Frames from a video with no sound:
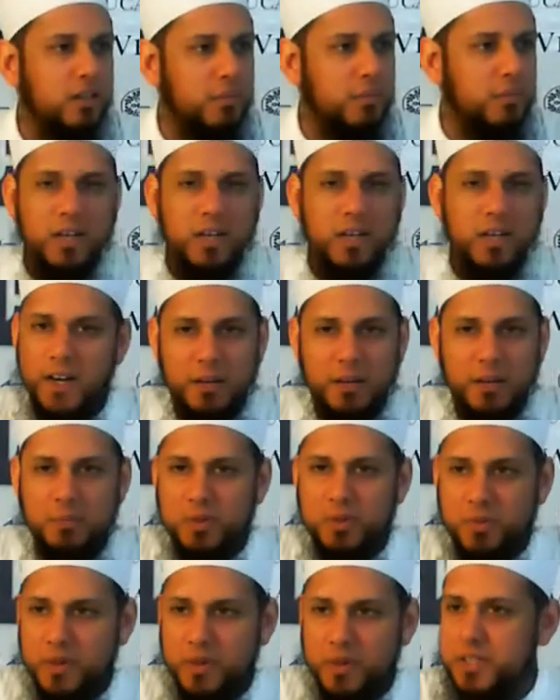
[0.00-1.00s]
being
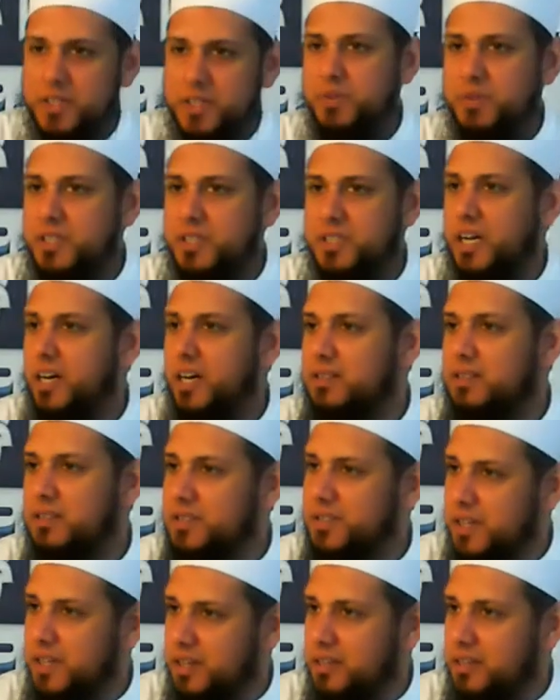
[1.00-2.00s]
unable to rest when the child is
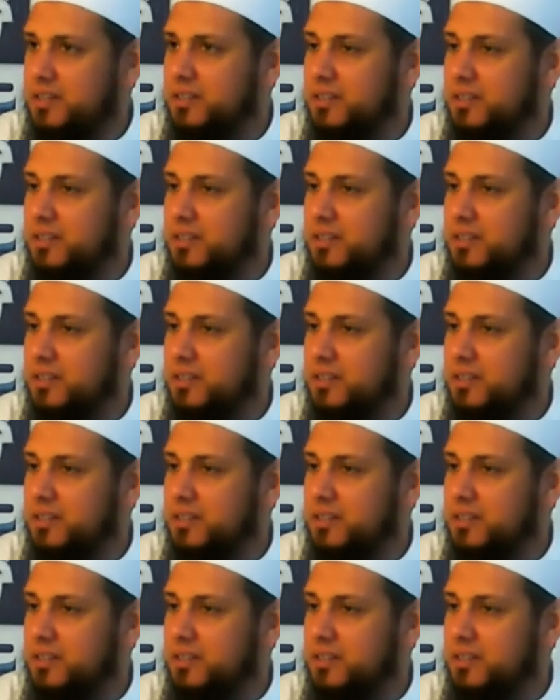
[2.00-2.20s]
sick,